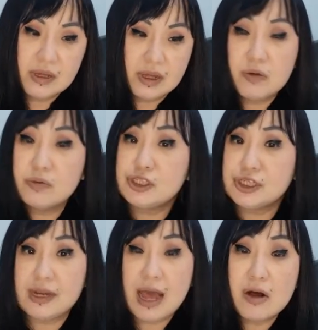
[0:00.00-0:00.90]
which
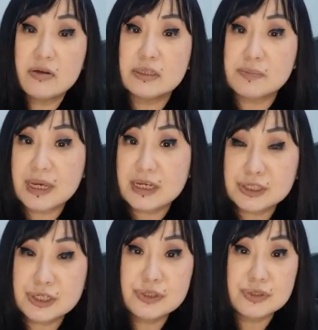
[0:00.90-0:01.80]
allows the
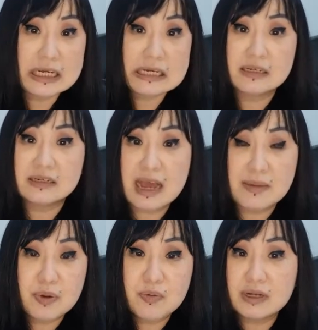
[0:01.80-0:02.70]
patient to take a nap,
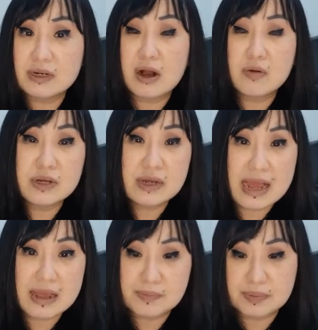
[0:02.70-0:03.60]
a 1 hour
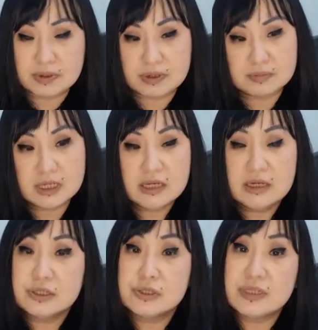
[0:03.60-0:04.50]
nap,
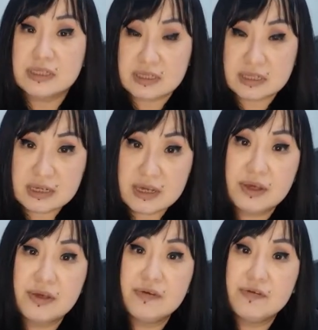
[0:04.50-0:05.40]
to see
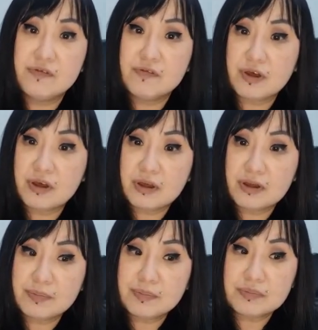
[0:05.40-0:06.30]
if
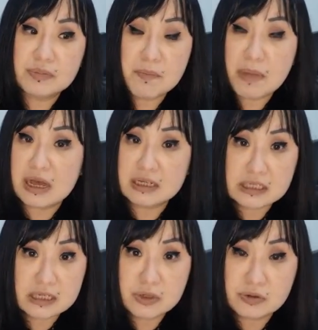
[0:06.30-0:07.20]
the mask
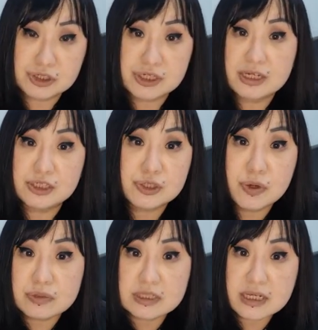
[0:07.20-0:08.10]
he or she has
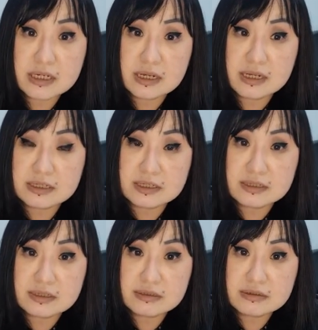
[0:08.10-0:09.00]
chosen
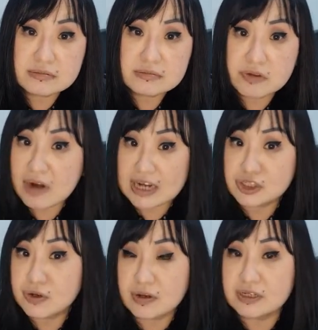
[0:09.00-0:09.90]
is the right
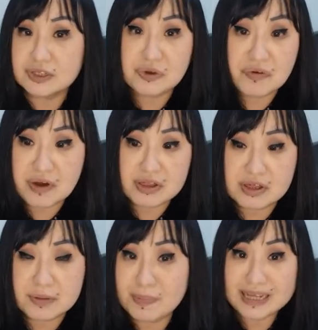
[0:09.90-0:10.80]
choice, or rather
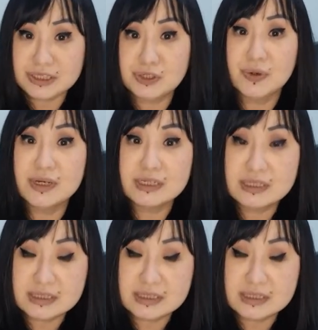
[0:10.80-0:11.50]
the best choice.